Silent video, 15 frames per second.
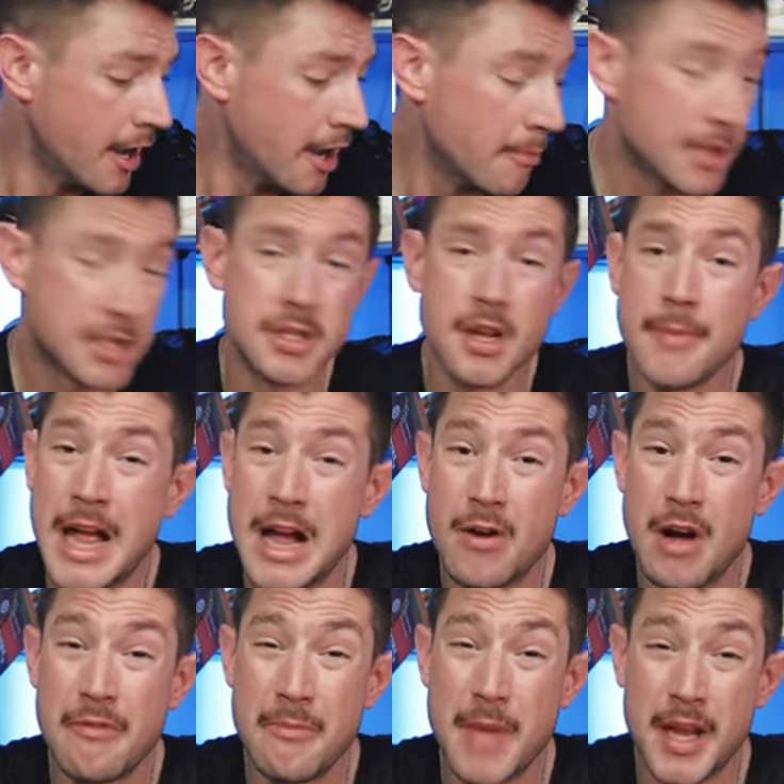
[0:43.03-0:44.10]
But somehow
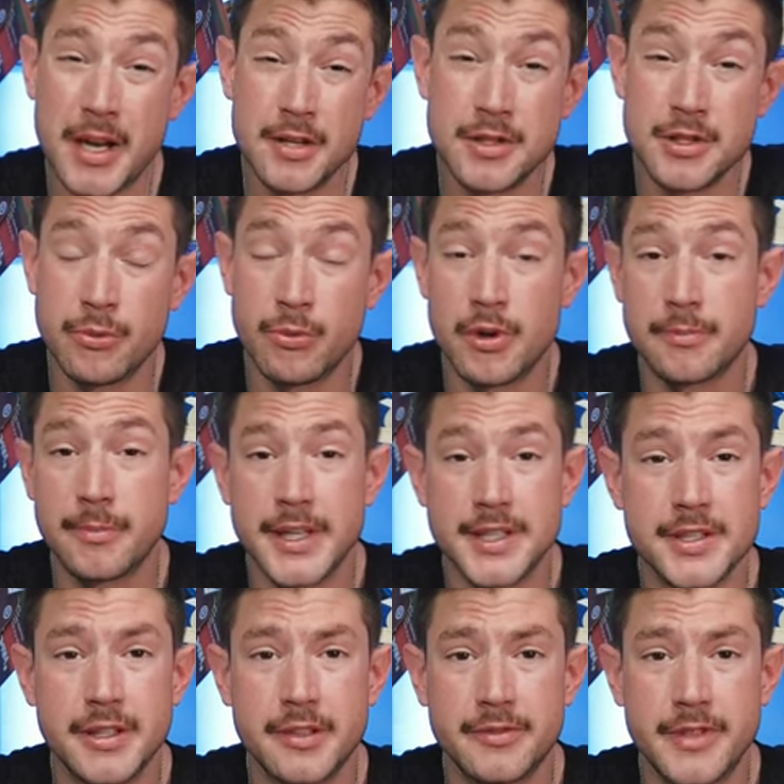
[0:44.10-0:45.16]
I've managed to work
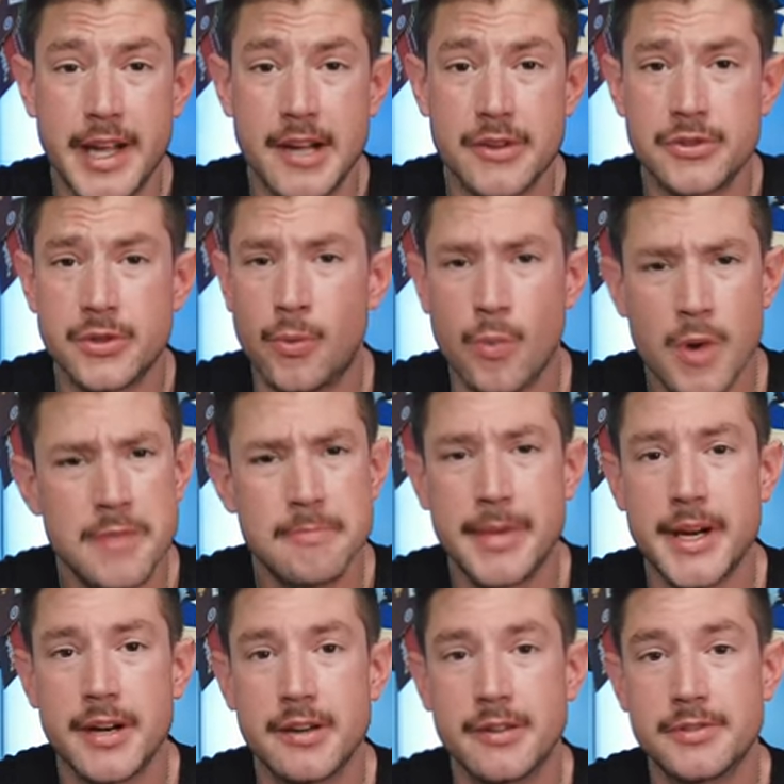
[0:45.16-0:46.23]
myself down to one
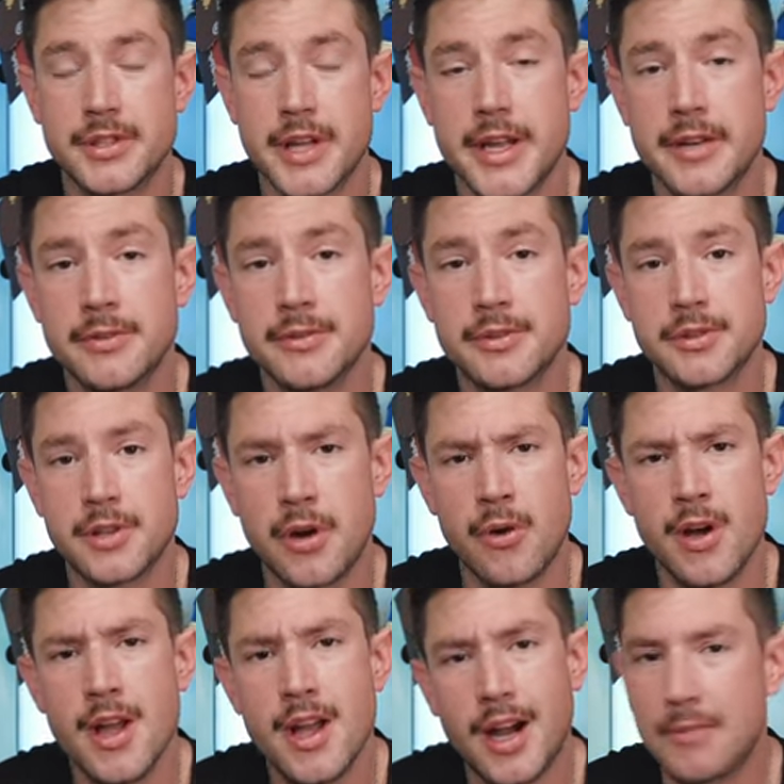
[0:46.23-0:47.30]
pair of sandals, so
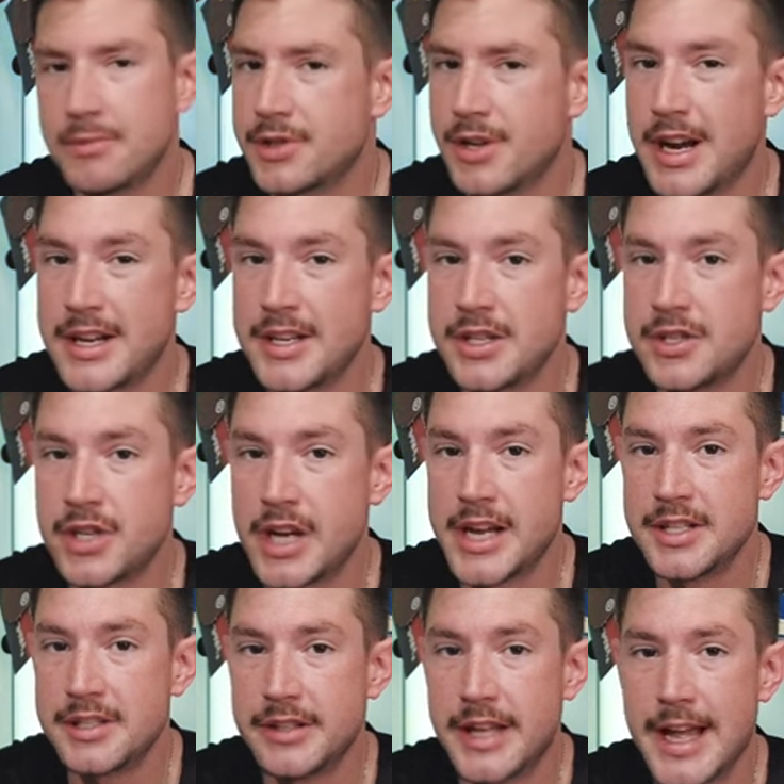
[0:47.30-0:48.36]
I'm trying to
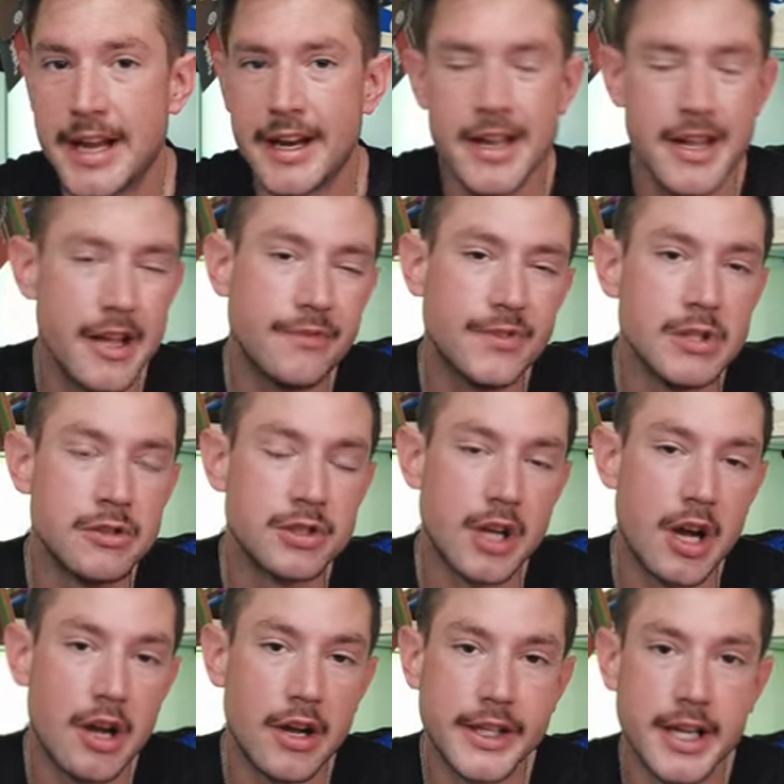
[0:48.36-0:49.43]
change that. If you
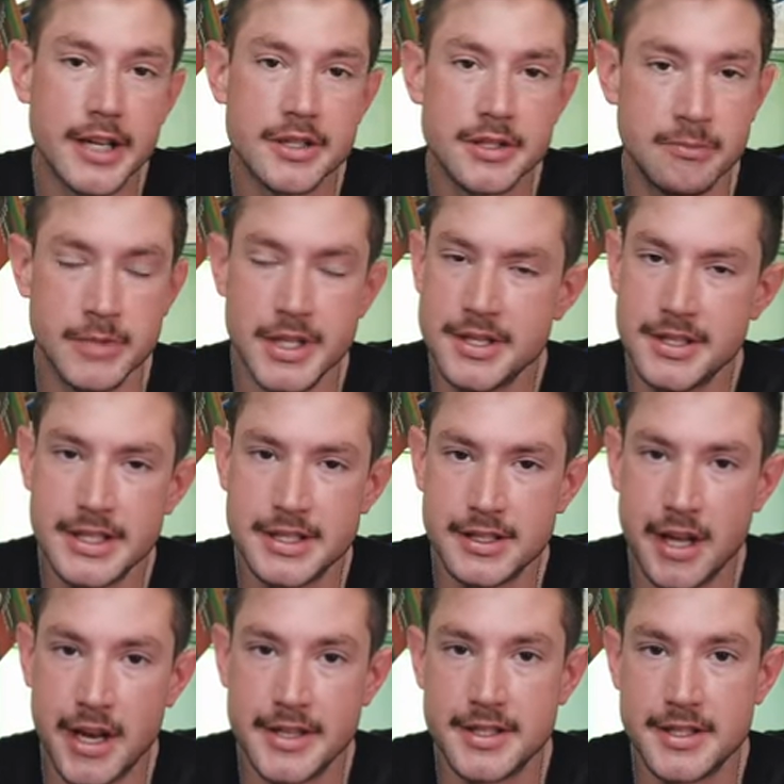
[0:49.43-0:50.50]
saw, I got some Yeezy
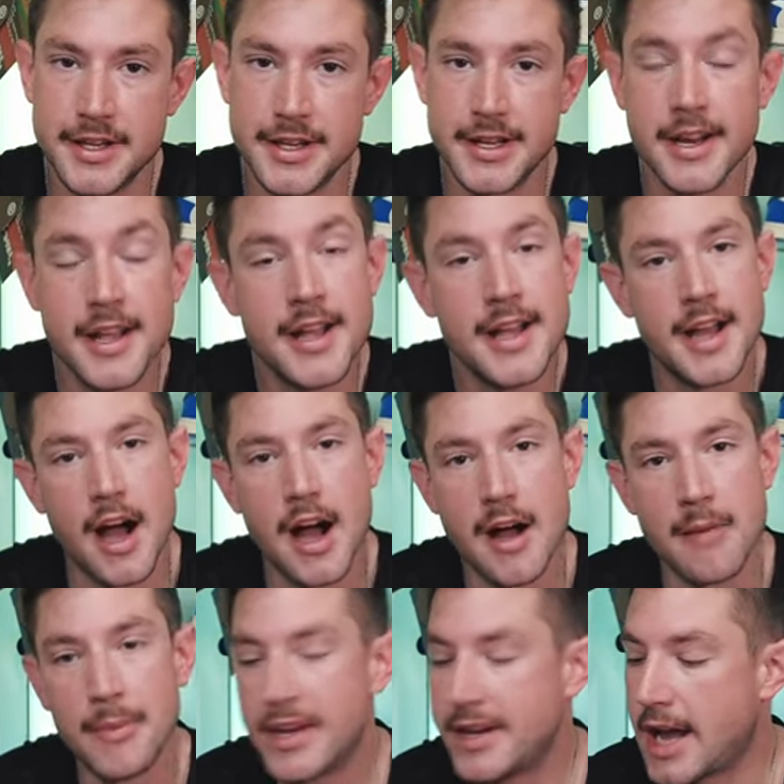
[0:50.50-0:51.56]
slides in,
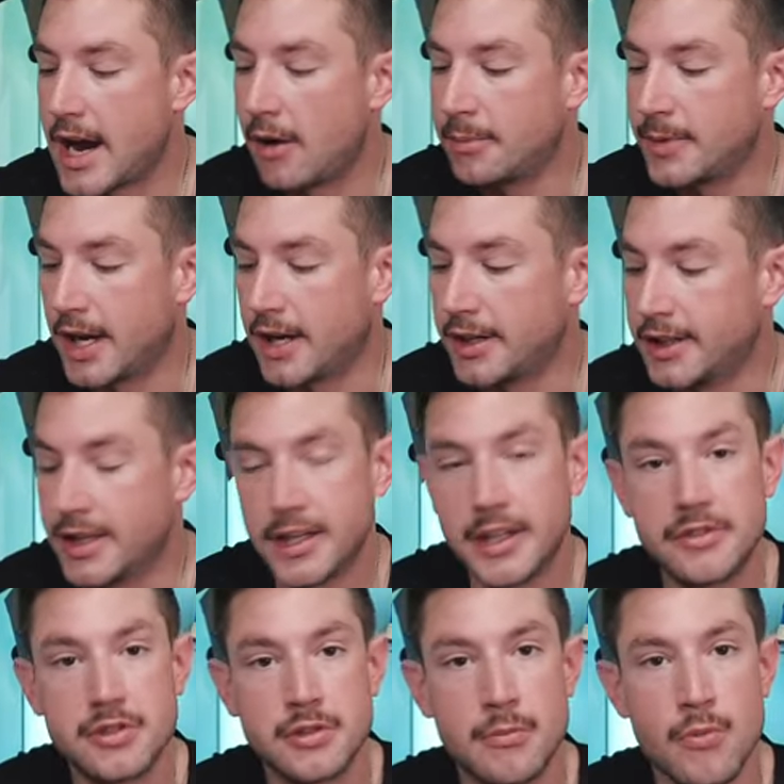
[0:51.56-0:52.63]
um, and now I'm kind of getting
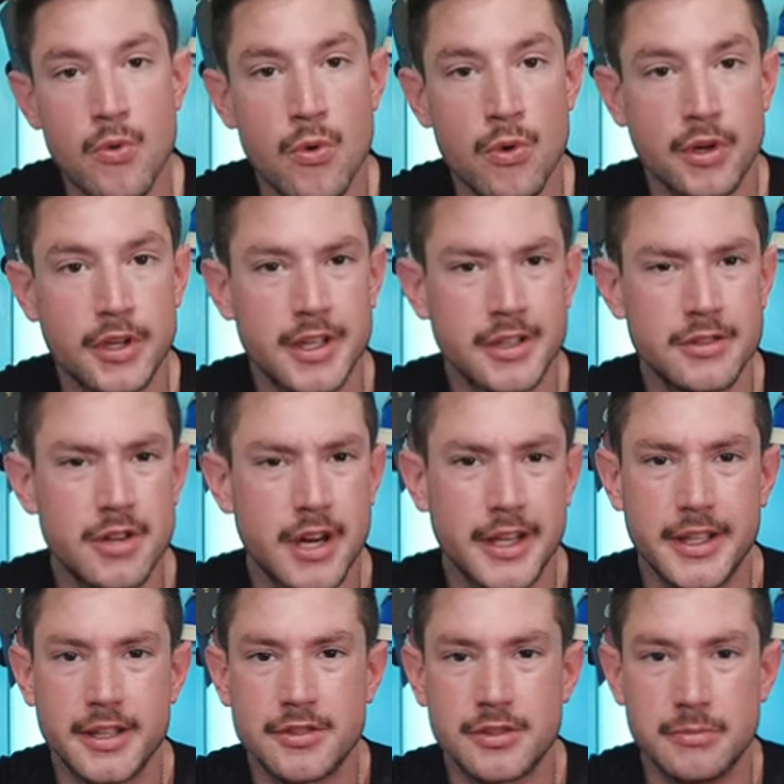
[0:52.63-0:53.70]
some more. Going to try to
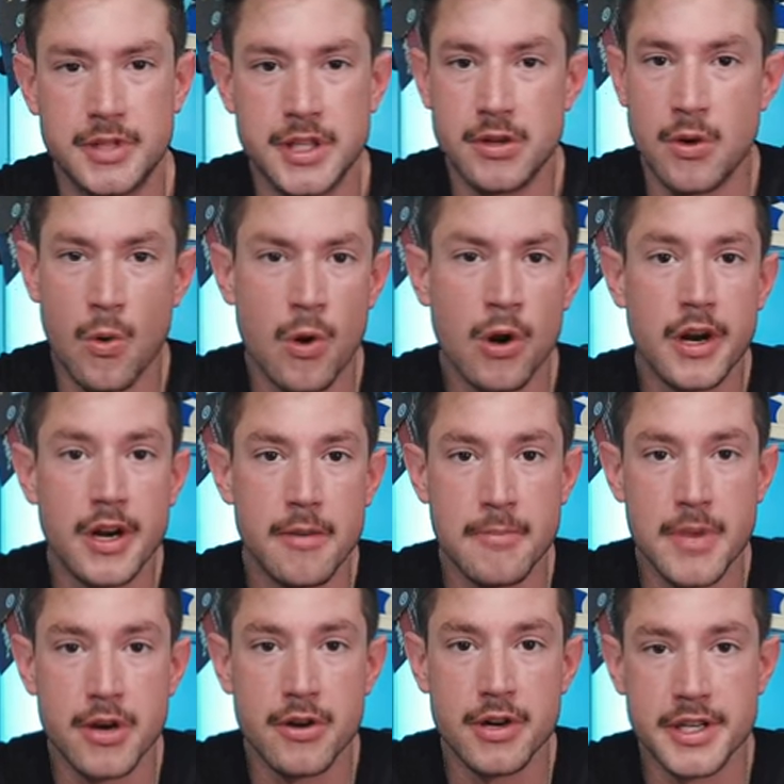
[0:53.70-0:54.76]
get some Dior and
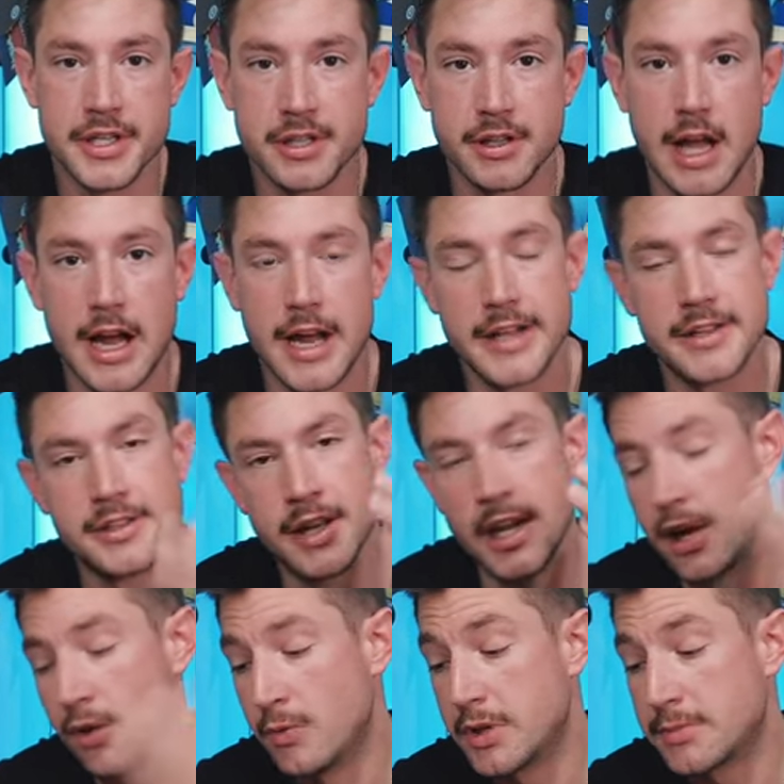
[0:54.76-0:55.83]
Amiri slides,
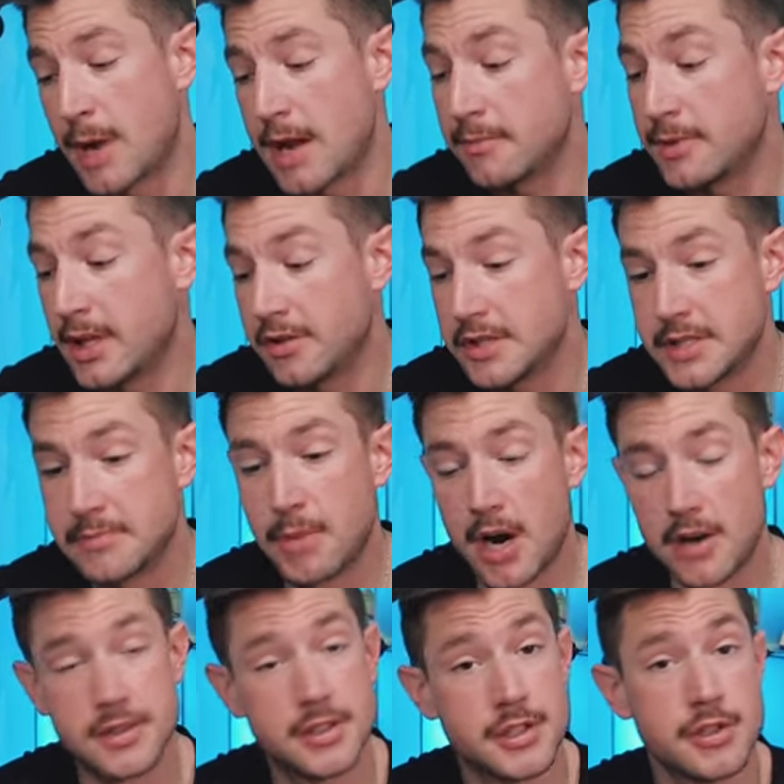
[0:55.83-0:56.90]
which might be in these
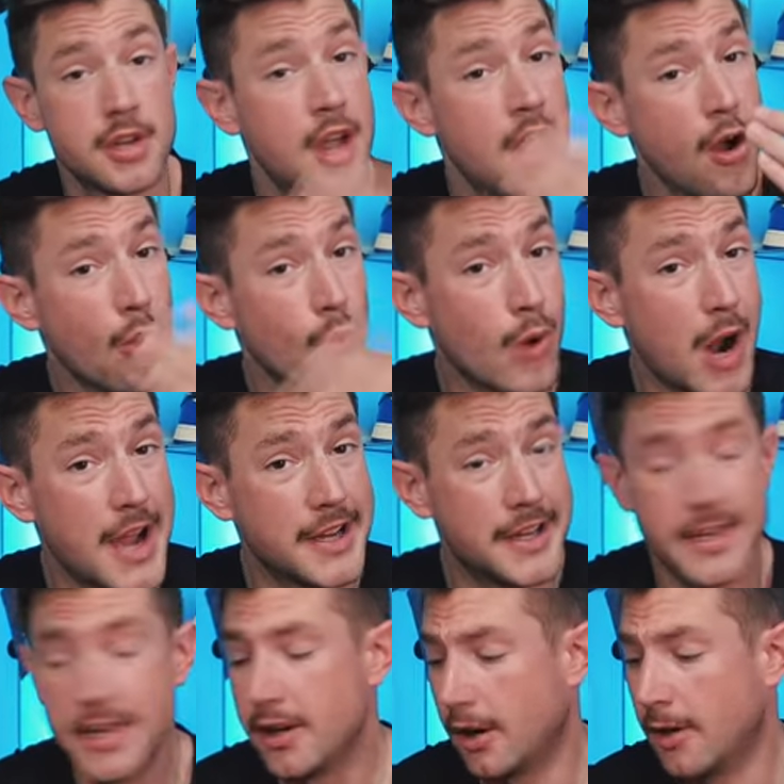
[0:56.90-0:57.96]
boxes right
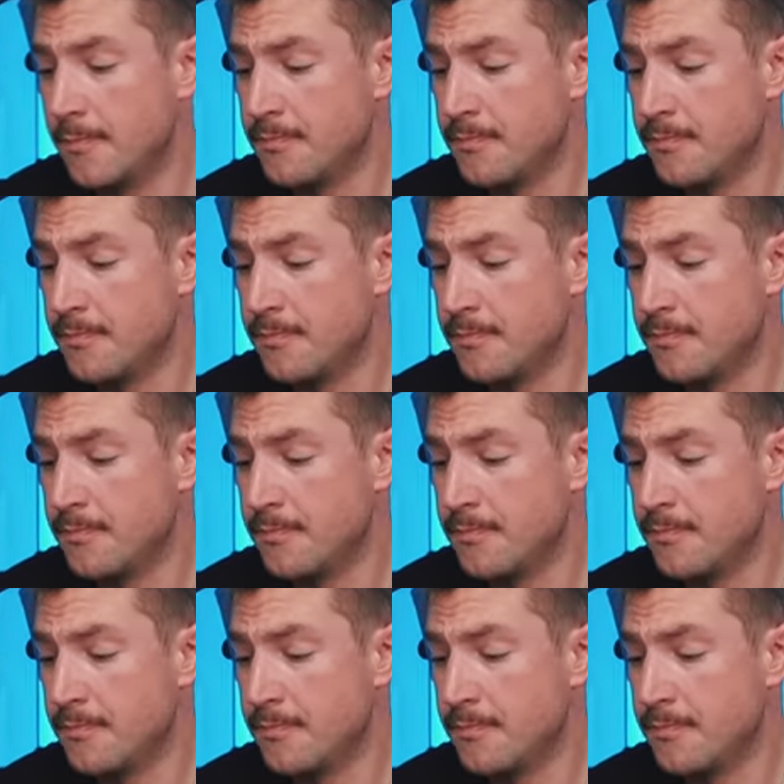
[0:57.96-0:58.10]
here.